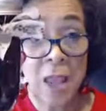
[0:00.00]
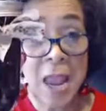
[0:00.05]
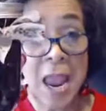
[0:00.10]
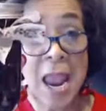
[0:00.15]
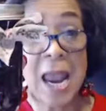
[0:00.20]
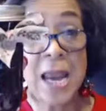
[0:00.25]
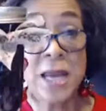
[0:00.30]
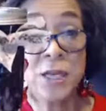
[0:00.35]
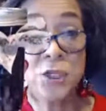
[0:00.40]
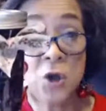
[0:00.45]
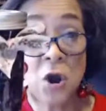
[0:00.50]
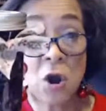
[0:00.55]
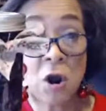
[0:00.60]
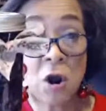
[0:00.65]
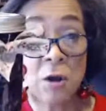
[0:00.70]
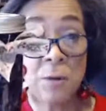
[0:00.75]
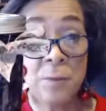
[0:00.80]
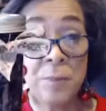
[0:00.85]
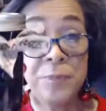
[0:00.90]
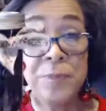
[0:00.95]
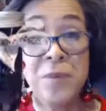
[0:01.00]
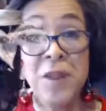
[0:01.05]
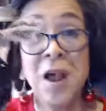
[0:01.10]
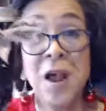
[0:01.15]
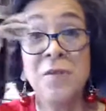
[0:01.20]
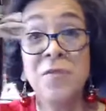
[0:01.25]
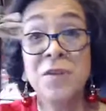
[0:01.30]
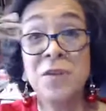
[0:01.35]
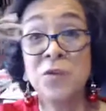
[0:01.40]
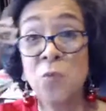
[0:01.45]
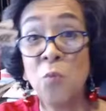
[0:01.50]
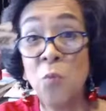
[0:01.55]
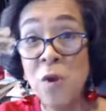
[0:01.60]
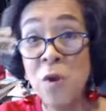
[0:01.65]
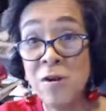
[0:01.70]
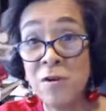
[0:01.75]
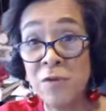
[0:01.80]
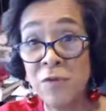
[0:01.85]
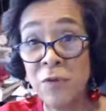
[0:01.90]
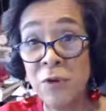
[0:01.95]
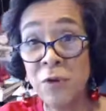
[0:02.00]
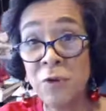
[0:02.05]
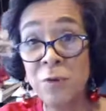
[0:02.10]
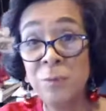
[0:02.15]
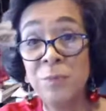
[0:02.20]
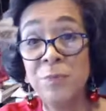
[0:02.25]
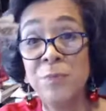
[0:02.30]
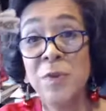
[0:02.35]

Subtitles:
a jar of this wonderful